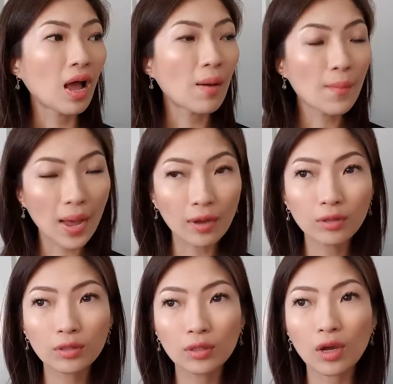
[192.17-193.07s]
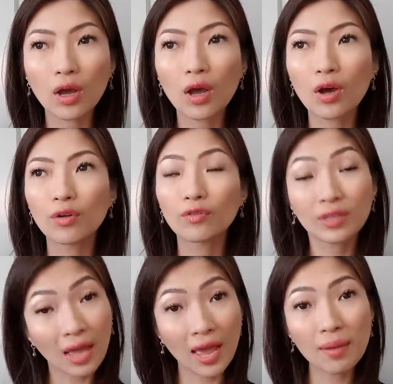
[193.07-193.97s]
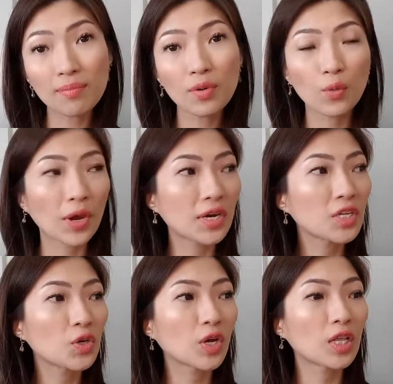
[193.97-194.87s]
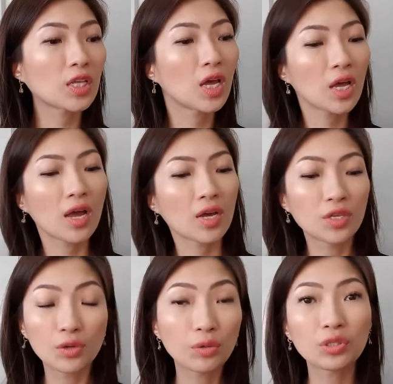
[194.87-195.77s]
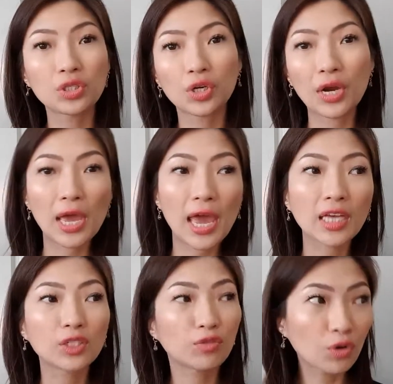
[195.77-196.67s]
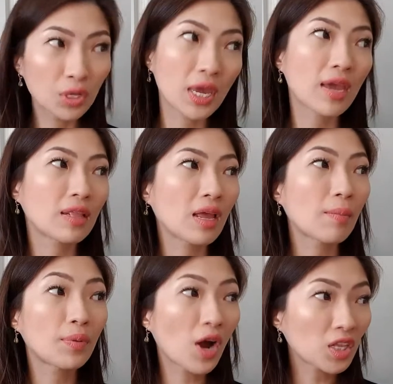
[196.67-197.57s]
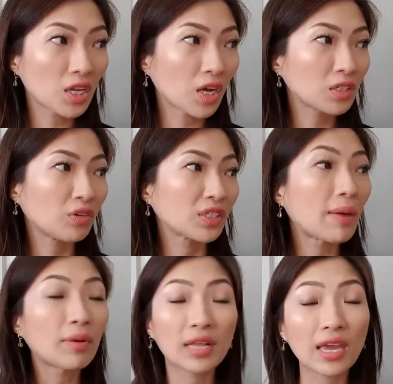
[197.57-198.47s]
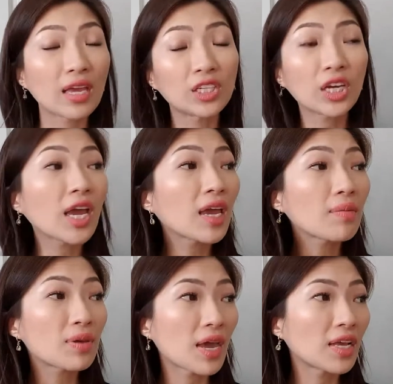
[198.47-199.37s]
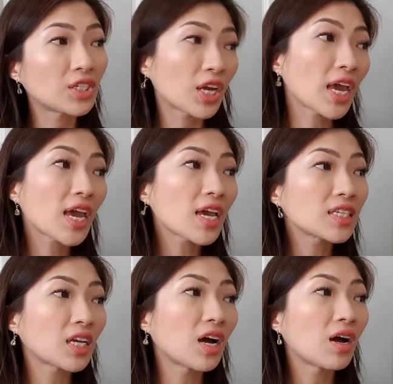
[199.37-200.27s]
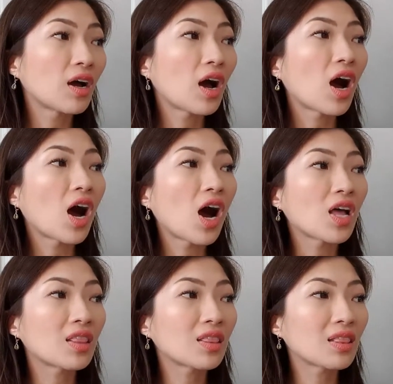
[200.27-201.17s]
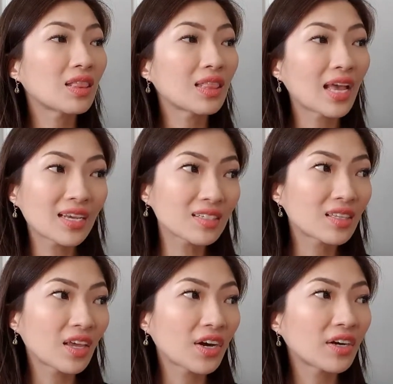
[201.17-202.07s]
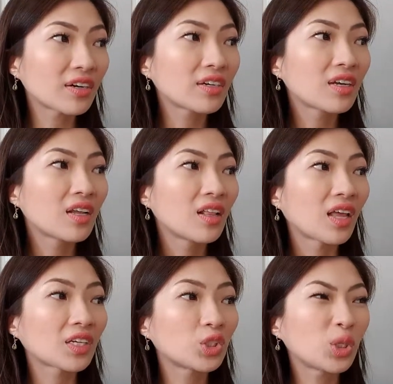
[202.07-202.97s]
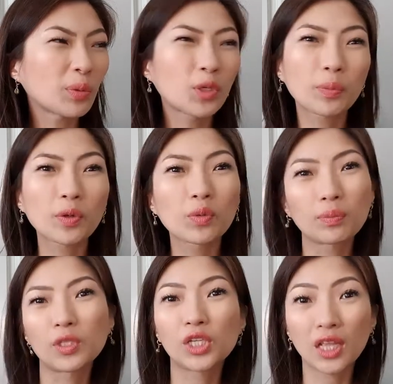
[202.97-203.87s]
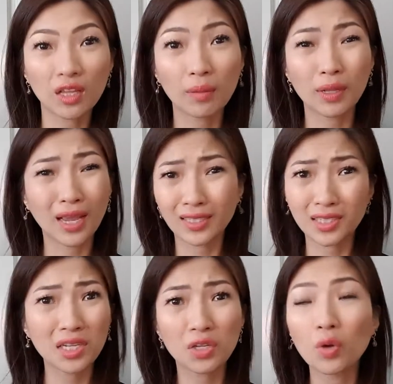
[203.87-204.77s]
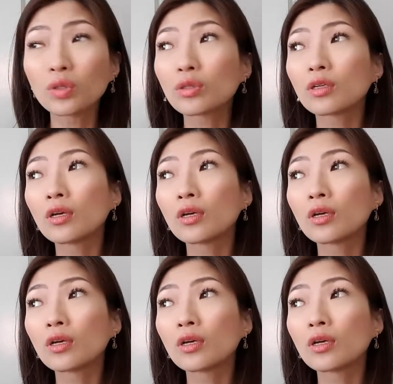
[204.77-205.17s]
amount of time wherein you can use your exfoliating products, for example AHA, BHAs, unless they're like super duper whooper gentle, but I still don't